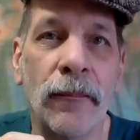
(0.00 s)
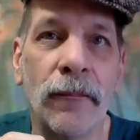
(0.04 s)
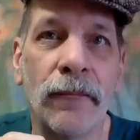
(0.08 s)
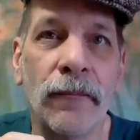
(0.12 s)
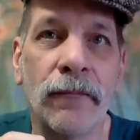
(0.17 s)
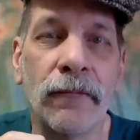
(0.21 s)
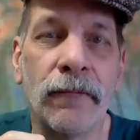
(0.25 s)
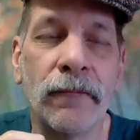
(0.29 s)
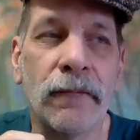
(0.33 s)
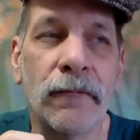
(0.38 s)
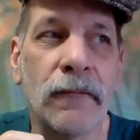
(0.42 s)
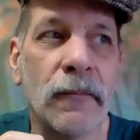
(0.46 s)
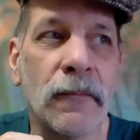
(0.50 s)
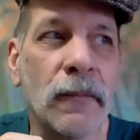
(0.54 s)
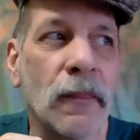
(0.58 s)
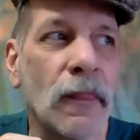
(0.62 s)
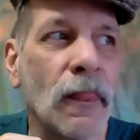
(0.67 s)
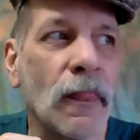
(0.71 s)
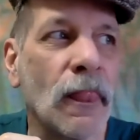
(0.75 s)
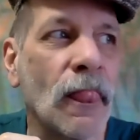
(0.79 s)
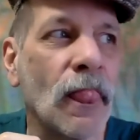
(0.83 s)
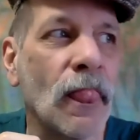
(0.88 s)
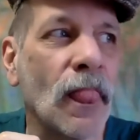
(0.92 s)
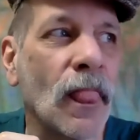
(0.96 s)

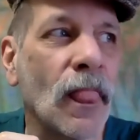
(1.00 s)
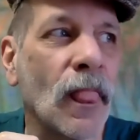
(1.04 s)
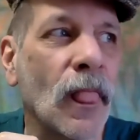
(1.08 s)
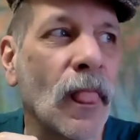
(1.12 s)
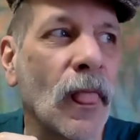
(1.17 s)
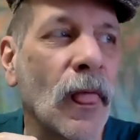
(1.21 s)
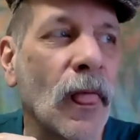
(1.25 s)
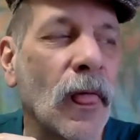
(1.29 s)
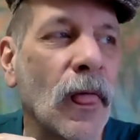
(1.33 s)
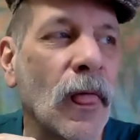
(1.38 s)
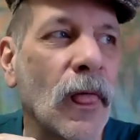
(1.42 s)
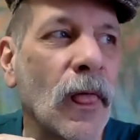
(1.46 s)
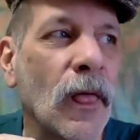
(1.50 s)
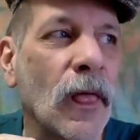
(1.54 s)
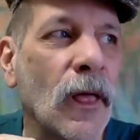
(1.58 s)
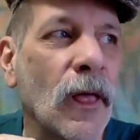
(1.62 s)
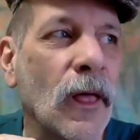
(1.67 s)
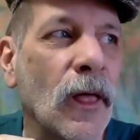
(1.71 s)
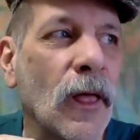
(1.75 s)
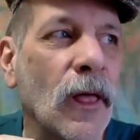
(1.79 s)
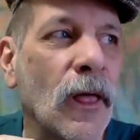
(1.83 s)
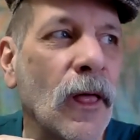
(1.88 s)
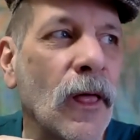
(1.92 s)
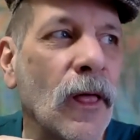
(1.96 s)

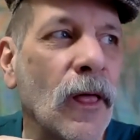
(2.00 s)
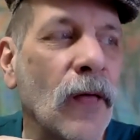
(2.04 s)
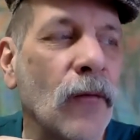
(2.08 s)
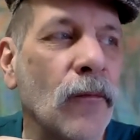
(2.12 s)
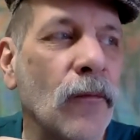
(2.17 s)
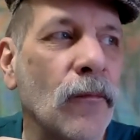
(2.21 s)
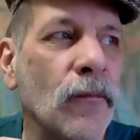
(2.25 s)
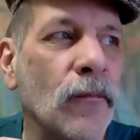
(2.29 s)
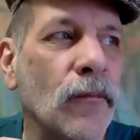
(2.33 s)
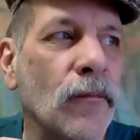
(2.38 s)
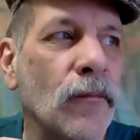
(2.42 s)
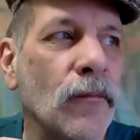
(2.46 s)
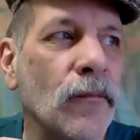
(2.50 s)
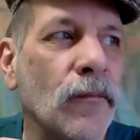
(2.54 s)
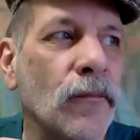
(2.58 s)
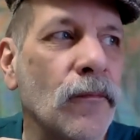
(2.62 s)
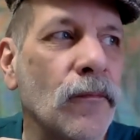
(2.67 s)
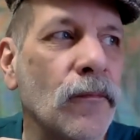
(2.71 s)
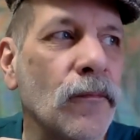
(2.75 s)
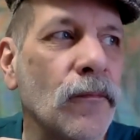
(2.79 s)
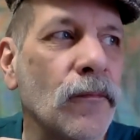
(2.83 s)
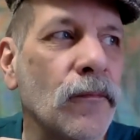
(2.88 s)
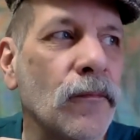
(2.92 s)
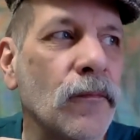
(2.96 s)

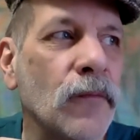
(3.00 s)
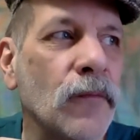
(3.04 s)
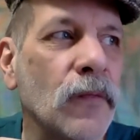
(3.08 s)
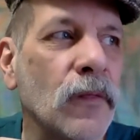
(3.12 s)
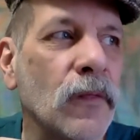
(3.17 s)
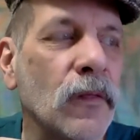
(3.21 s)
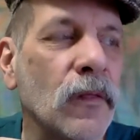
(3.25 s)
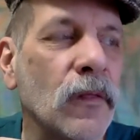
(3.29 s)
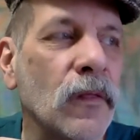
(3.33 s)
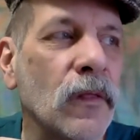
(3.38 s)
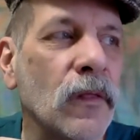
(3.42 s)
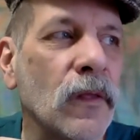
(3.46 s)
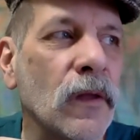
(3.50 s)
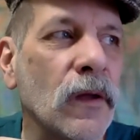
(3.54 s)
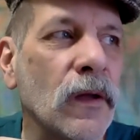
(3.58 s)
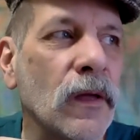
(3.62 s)
[no speech]